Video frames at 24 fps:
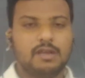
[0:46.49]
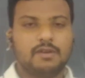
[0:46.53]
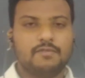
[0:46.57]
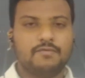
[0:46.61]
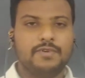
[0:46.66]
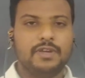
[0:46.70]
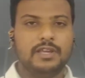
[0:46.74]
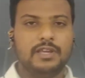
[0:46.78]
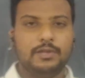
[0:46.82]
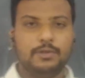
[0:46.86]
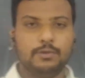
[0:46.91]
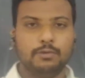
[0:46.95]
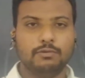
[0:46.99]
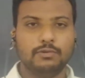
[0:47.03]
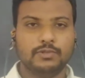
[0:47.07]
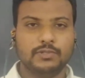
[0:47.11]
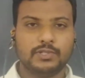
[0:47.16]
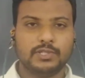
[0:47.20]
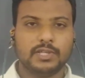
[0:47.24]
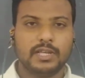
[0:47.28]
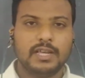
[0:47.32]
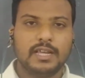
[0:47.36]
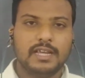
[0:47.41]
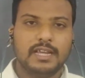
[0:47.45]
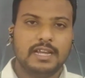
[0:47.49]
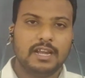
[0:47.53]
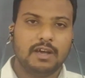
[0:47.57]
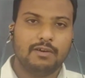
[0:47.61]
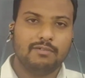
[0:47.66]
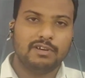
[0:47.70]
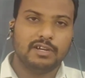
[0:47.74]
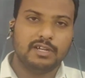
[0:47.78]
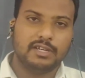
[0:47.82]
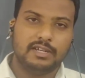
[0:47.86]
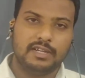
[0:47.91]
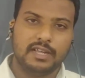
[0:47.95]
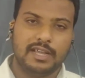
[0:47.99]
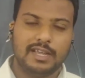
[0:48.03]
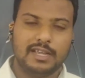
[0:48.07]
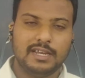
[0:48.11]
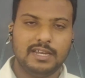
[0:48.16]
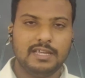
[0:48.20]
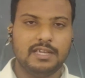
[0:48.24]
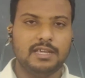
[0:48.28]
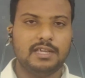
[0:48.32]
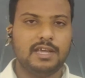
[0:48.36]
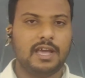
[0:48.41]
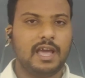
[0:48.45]
We use in our
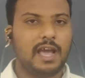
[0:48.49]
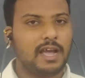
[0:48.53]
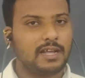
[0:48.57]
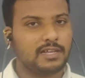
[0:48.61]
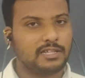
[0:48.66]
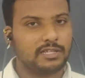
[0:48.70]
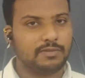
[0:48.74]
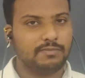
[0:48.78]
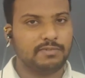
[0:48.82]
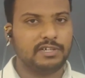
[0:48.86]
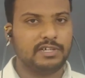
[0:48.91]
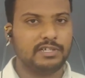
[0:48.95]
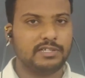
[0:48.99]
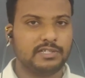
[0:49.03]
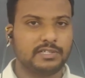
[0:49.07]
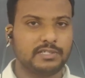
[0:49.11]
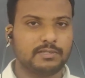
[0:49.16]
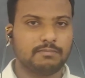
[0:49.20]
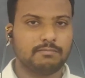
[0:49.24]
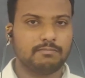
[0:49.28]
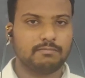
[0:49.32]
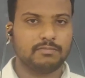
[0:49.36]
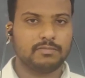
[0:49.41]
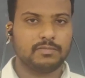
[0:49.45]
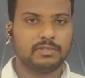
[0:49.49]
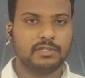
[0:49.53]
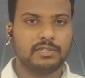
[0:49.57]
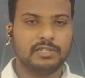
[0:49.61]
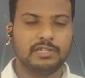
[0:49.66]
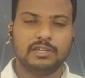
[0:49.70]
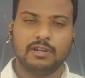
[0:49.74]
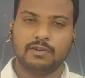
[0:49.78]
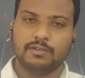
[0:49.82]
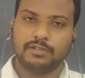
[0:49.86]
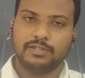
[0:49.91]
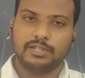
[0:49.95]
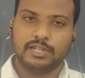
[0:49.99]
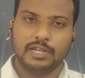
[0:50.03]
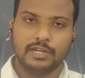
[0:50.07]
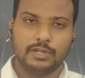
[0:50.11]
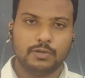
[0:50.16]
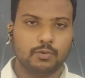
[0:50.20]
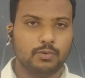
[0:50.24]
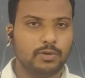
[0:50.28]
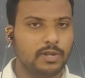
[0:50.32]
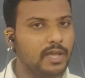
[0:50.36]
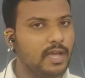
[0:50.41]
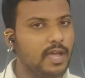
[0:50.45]
daily activities, in our
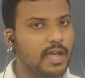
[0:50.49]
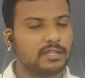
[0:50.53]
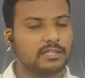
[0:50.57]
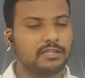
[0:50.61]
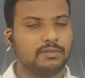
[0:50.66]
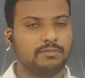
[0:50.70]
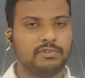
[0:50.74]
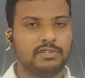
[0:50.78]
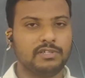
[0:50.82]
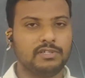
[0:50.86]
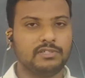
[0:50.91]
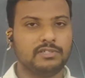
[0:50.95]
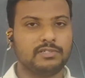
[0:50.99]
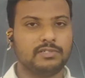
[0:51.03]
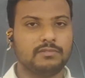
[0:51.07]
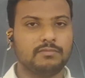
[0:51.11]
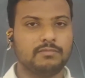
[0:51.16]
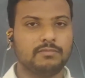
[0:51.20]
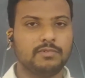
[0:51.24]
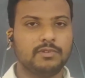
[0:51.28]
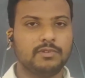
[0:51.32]
day-to-day activities.